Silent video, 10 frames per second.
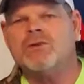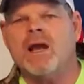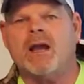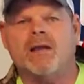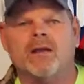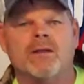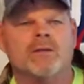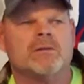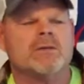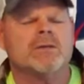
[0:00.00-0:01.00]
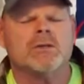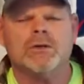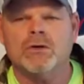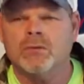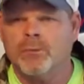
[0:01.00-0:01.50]
jacket, and they're
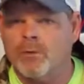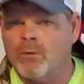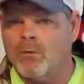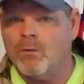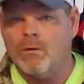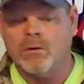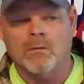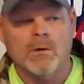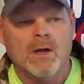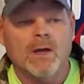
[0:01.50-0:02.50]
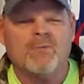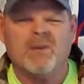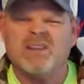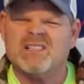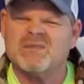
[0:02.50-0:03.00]
super warm,
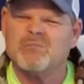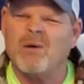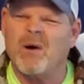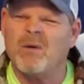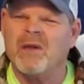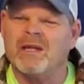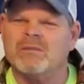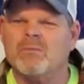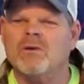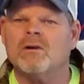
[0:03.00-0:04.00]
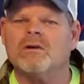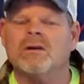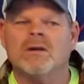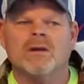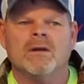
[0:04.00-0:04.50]
but it's bulky. It's more,
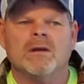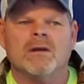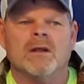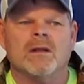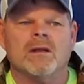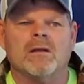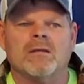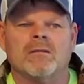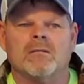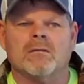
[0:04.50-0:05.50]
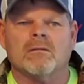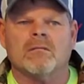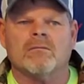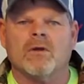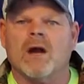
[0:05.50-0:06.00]
I think,
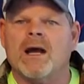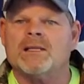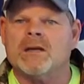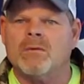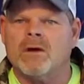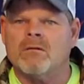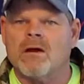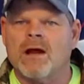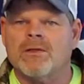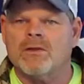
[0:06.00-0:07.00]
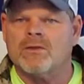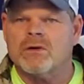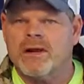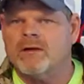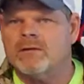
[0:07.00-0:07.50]
for guys that want to ride the
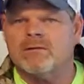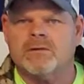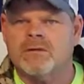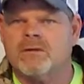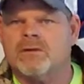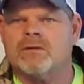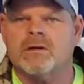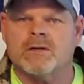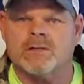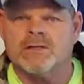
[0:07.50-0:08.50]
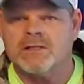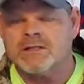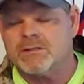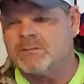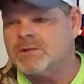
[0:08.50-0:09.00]
trails, you know, the trail
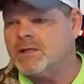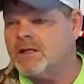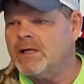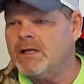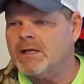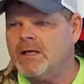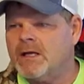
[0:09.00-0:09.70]
systems, and